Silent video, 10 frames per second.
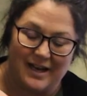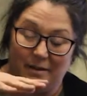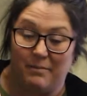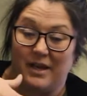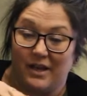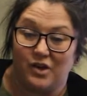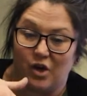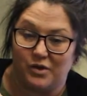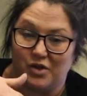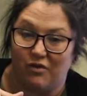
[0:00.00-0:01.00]
and it began to
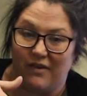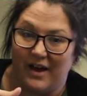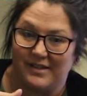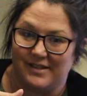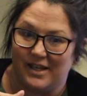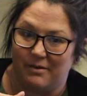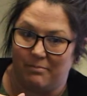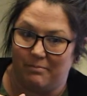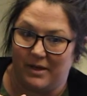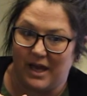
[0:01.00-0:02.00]
go so fast that it
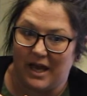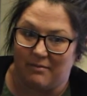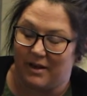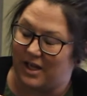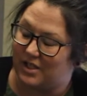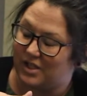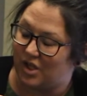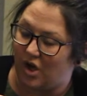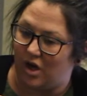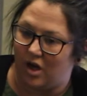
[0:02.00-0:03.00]
became like a
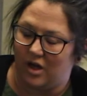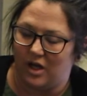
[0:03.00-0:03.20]
saw,